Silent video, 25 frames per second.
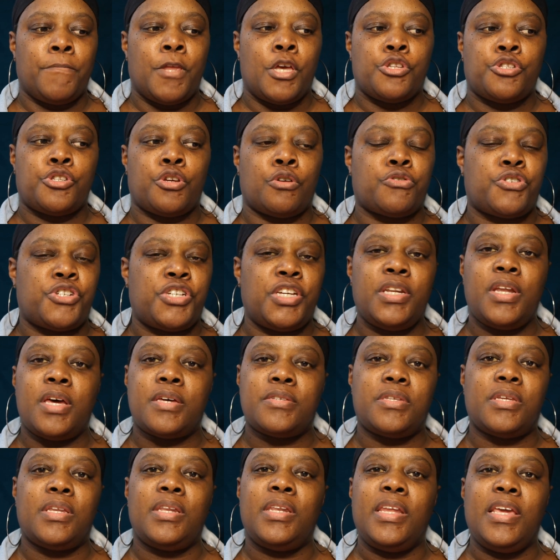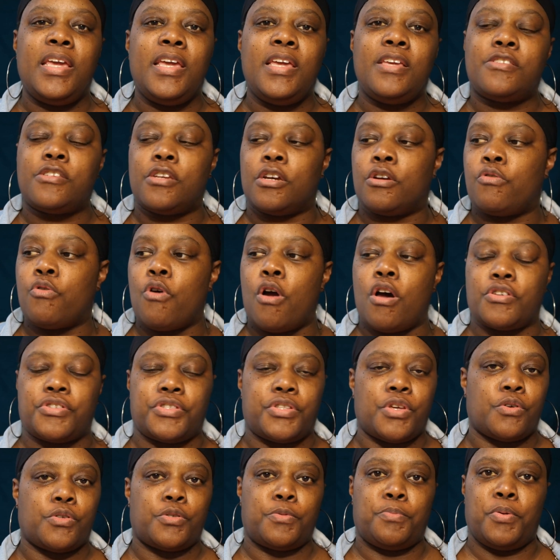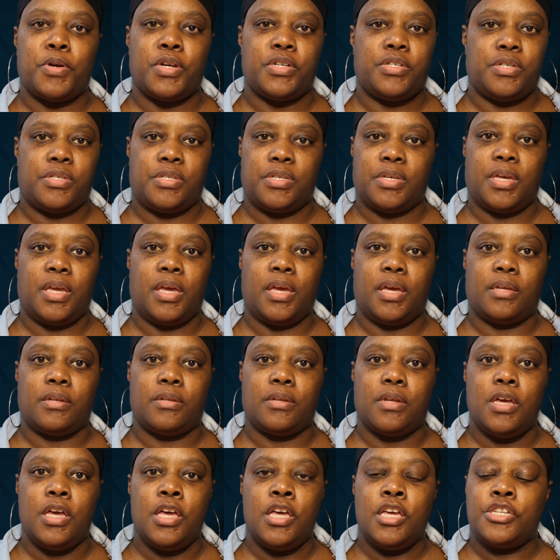So she doesn't need to cross those bridges again.